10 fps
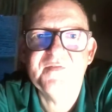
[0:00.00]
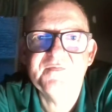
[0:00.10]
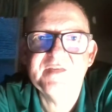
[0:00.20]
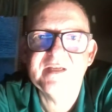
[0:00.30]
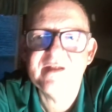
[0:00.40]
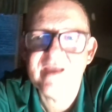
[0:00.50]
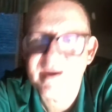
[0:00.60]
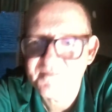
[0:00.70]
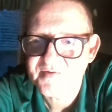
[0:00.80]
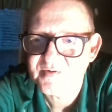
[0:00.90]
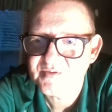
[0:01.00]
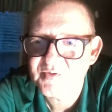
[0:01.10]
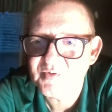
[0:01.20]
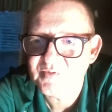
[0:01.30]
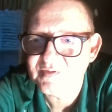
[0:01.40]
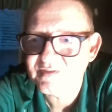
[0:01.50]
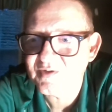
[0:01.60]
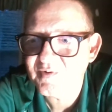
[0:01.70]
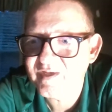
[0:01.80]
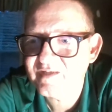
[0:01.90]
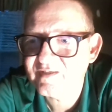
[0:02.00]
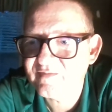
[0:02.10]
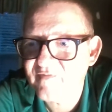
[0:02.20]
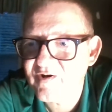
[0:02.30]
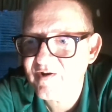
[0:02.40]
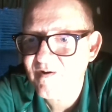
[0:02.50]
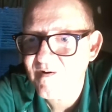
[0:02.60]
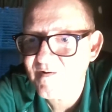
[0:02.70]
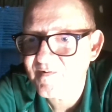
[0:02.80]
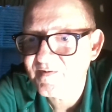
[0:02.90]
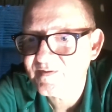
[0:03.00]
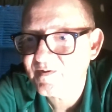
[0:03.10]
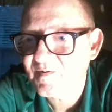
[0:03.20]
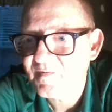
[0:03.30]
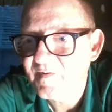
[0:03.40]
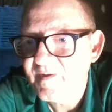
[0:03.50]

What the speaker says: 15 and a half years old. So it's very hard. So,